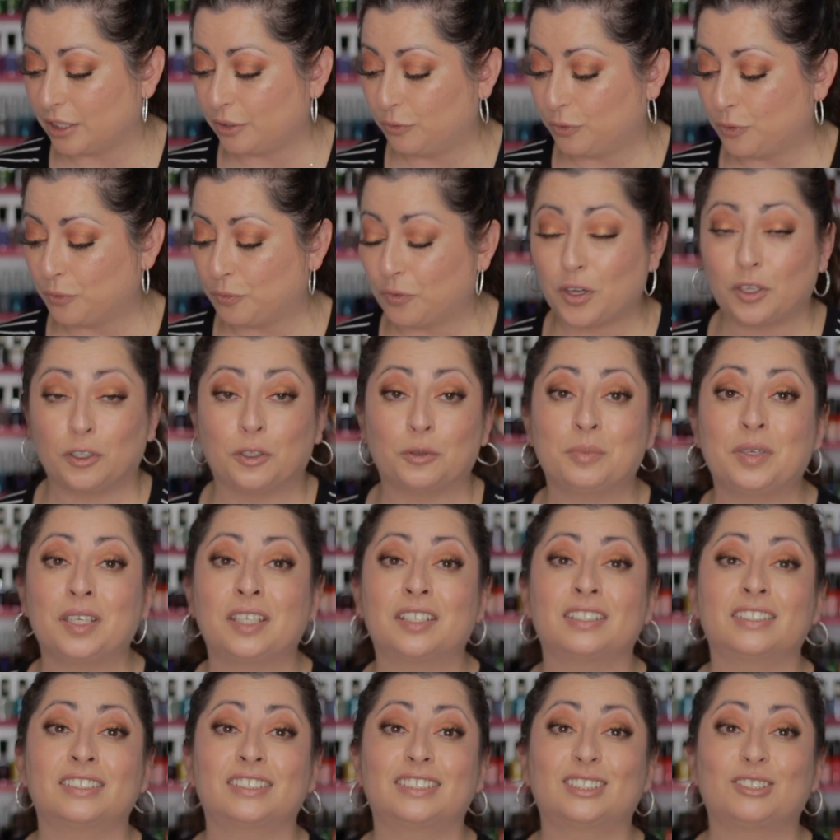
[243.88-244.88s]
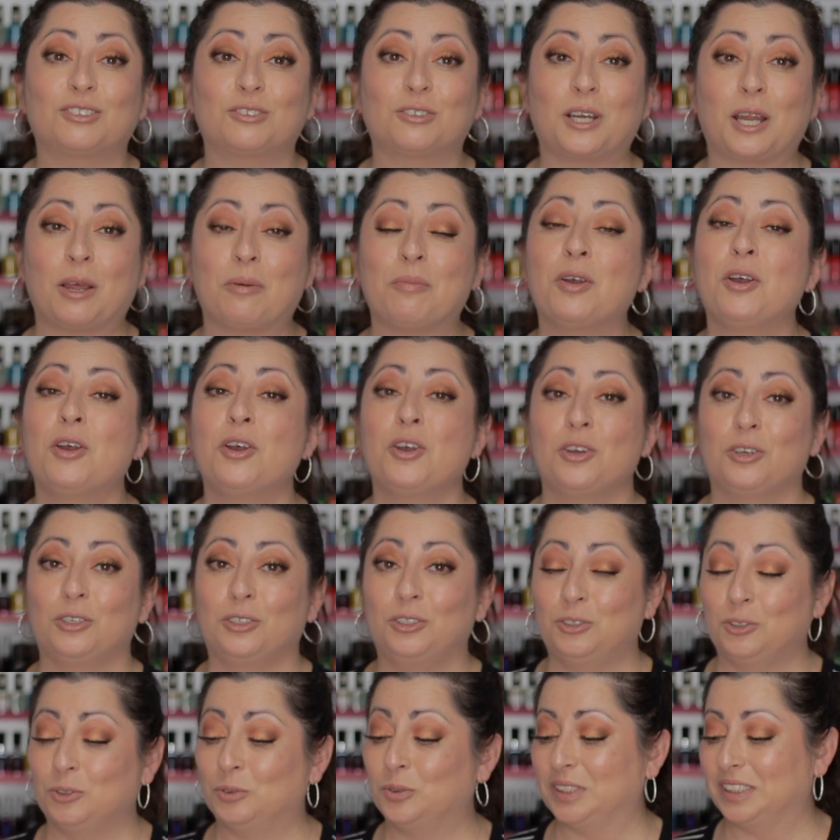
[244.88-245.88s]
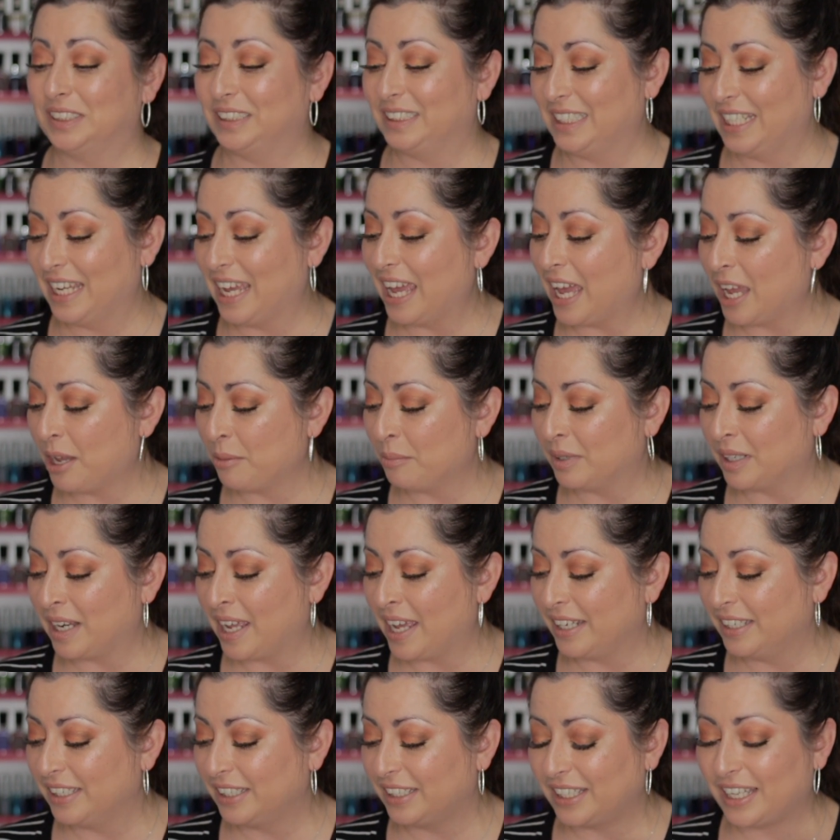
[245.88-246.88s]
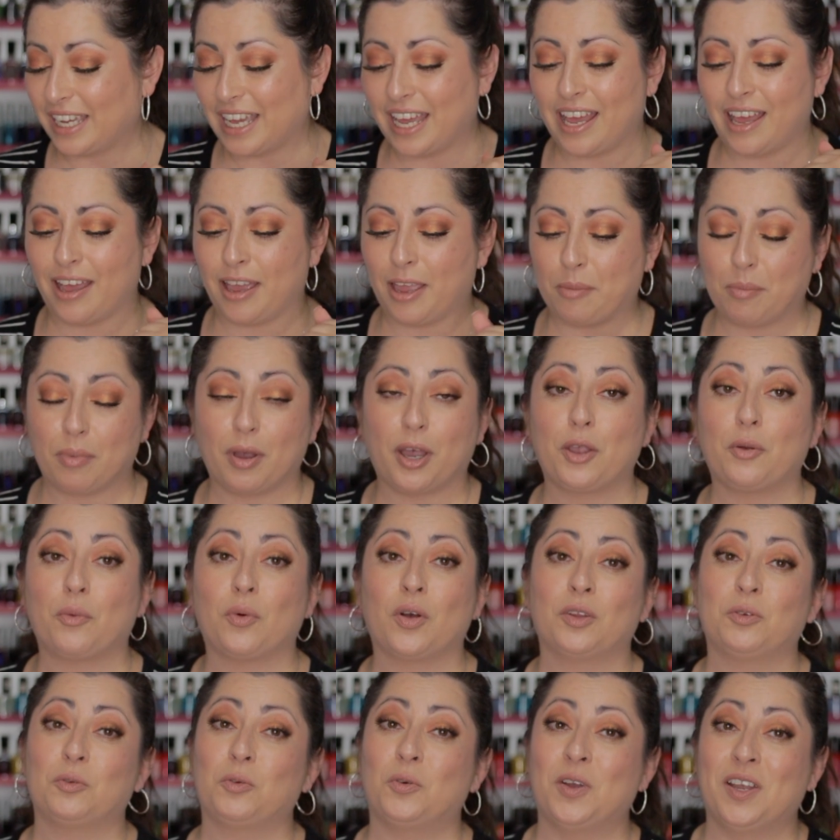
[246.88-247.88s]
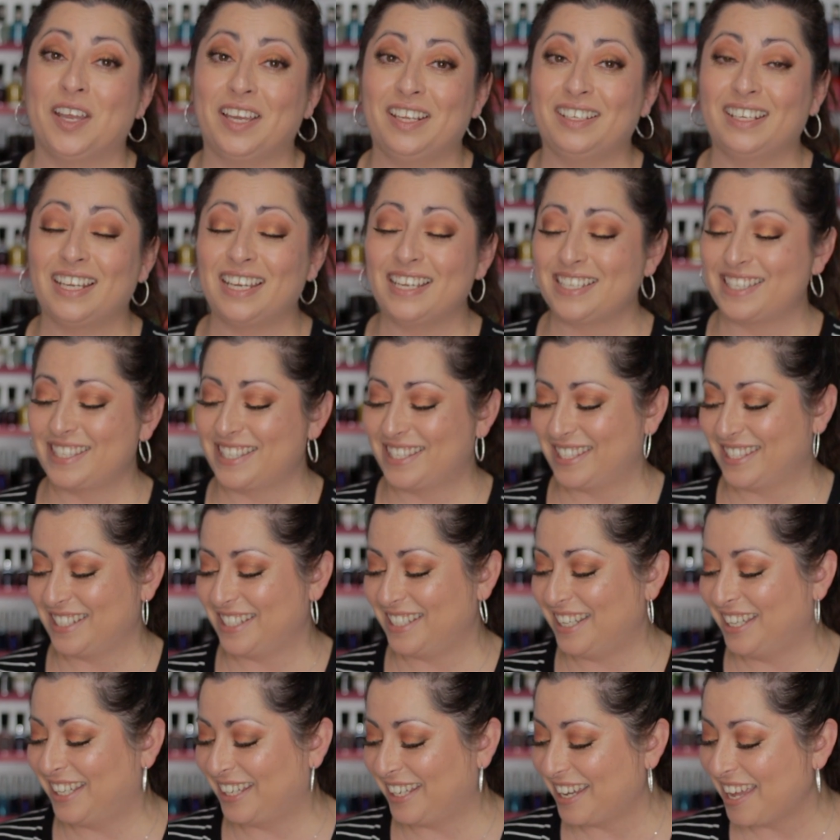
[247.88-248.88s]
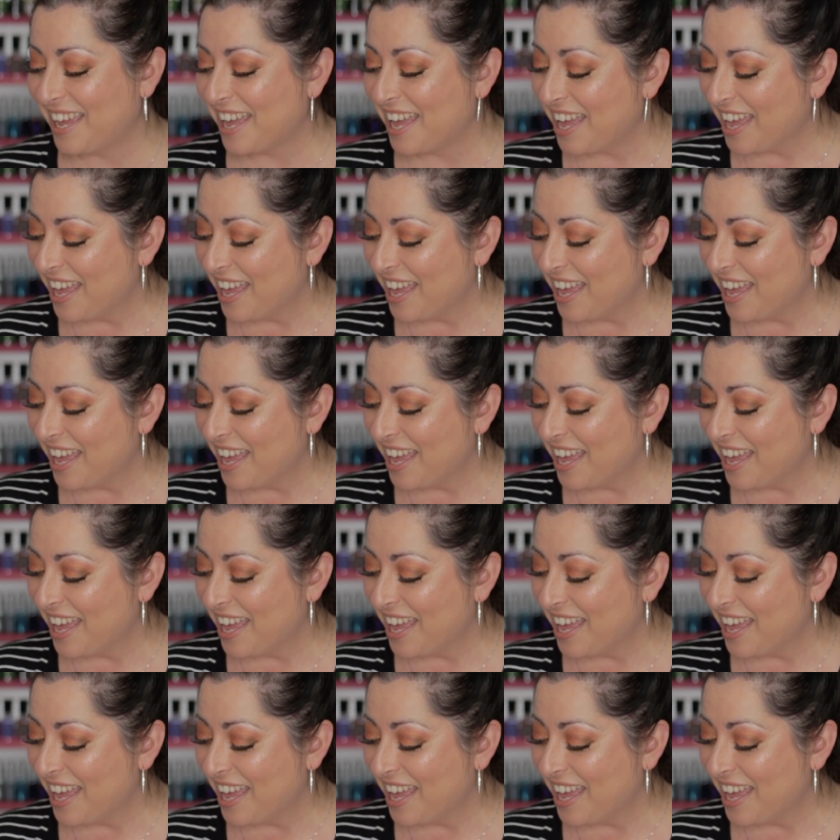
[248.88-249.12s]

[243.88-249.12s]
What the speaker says: If you follow me on Instagram, you will see I'm an addict. I buy one when I see.